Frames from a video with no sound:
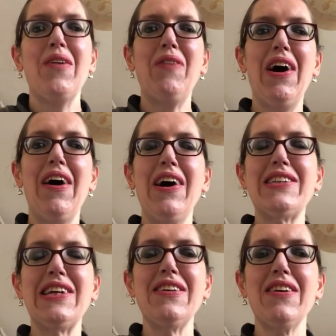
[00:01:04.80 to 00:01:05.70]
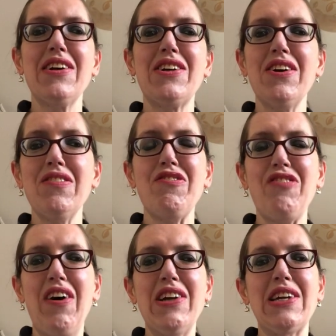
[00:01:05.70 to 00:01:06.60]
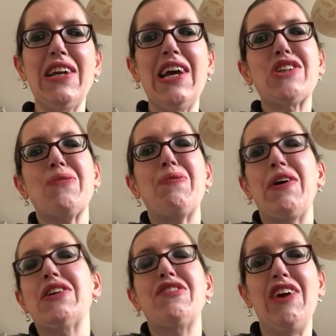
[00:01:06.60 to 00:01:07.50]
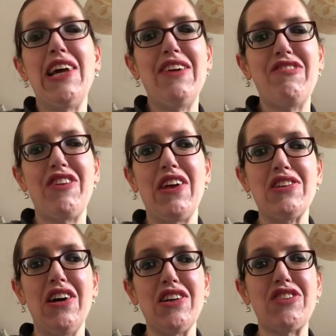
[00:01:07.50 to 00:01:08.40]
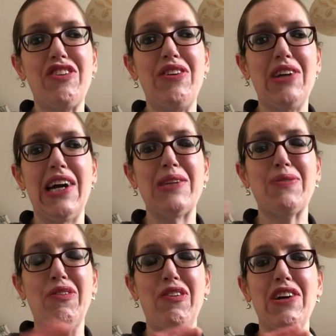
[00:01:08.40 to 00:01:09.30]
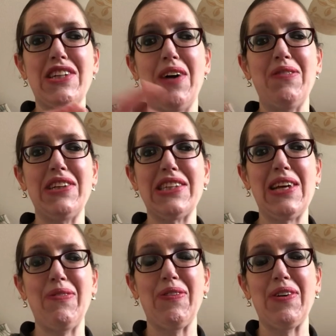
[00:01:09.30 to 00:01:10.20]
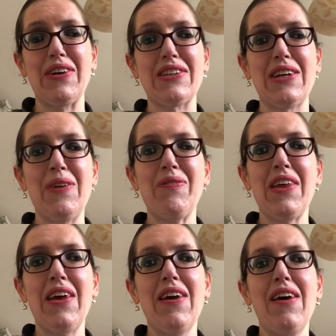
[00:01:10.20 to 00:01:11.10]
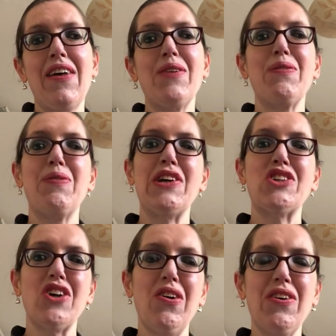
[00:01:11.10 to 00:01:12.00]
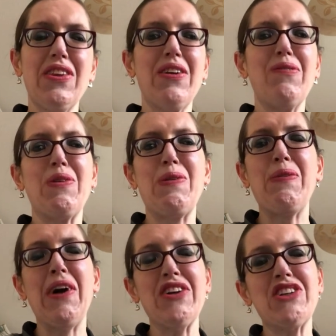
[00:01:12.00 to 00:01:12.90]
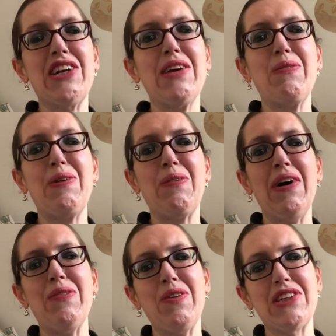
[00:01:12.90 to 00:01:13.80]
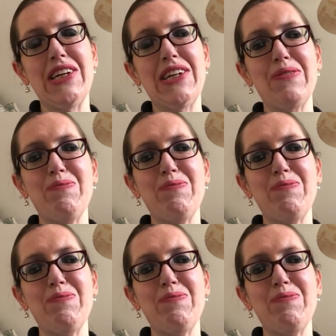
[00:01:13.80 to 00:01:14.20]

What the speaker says: But I couldn't find an extra book to fit in for those last few days before I start my December books. That would be short, that would be punchy, that would be what I wanted.